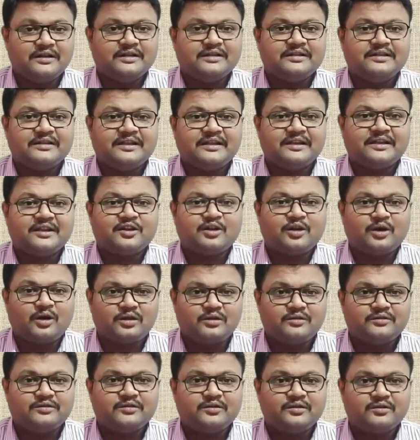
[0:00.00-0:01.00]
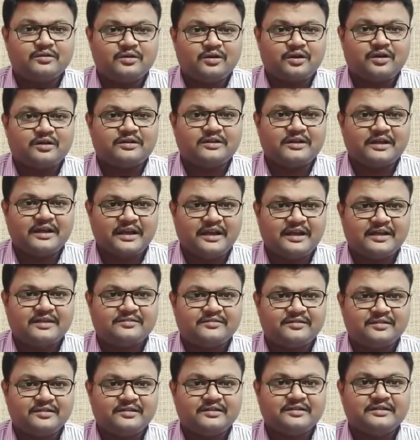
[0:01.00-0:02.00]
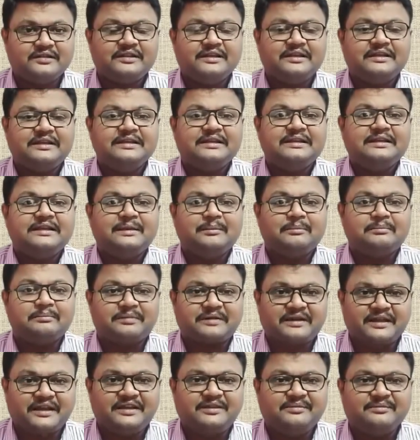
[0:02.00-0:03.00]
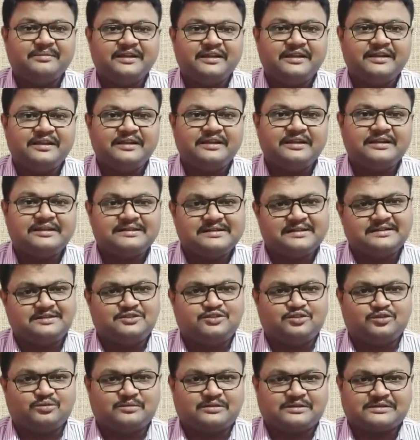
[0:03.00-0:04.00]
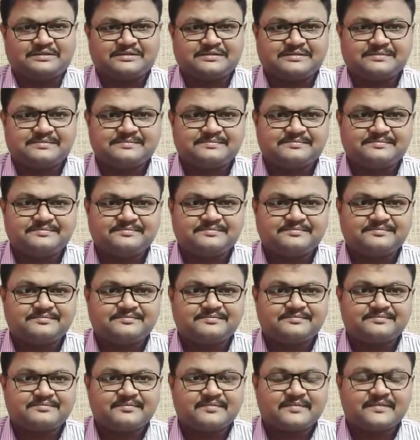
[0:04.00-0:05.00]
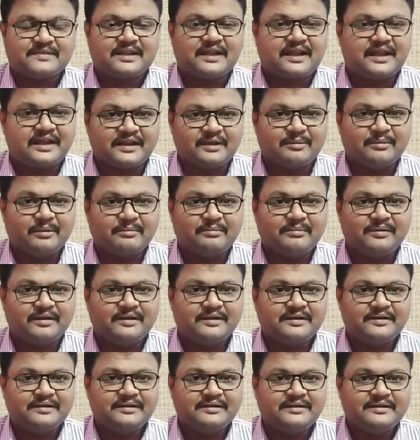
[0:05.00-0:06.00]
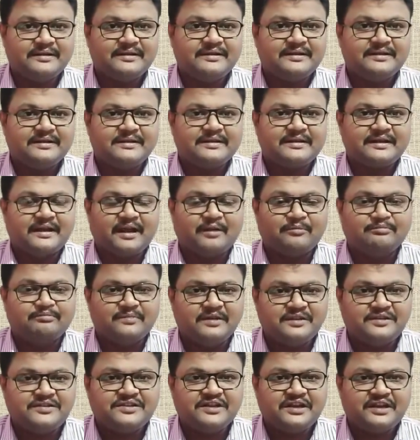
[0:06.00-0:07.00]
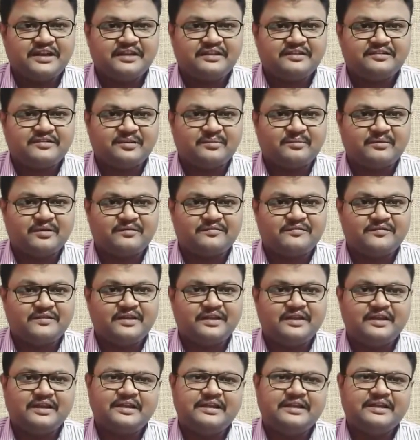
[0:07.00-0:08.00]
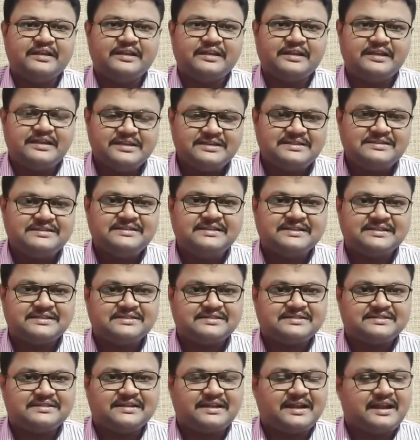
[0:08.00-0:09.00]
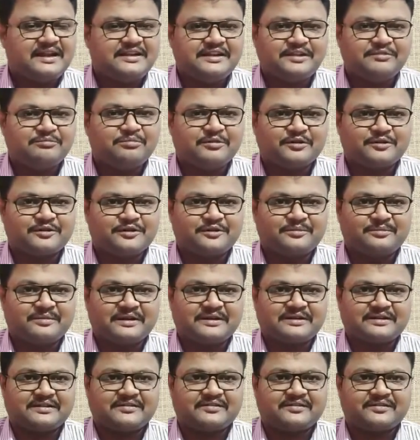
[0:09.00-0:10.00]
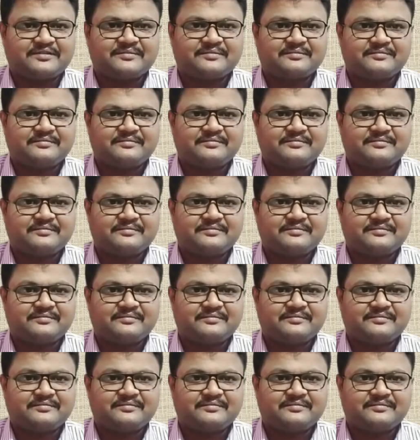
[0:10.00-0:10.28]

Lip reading: they can also called as the primary consumers. Remember, I am mentioning some of the easiest and important matters.